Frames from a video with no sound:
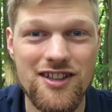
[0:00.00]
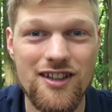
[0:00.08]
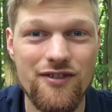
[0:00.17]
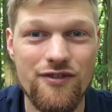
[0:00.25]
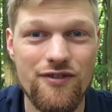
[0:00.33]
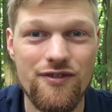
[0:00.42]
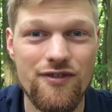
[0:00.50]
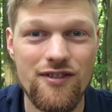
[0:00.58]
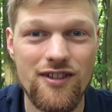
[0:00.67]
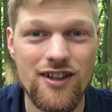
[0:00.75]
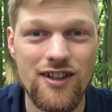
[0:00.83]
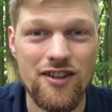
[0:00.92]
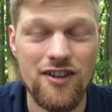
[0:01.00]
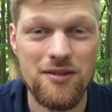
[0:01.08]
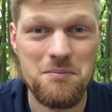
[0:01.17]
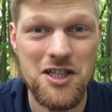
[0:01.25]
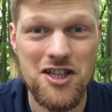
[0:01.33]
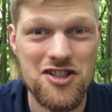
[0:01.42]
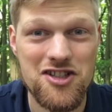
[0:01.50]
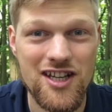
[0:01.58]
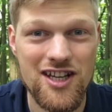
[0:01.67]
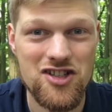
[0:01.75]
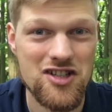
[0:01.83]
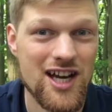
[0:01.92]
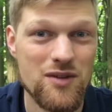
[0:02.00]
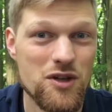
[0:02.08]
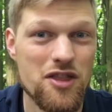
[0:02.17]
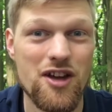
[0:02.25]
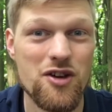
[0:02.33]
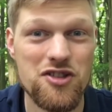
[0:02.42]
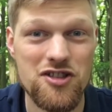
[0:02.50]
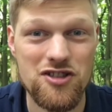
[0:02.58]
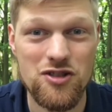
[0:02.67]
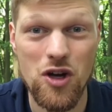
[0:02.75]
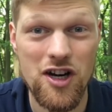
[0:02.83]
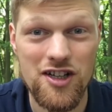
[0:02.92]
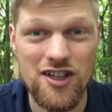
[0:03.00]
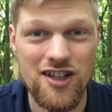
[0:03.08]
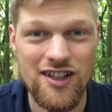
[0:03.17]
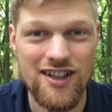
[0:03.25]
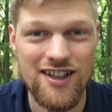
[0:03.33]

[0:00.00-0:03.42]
give the media station $100,000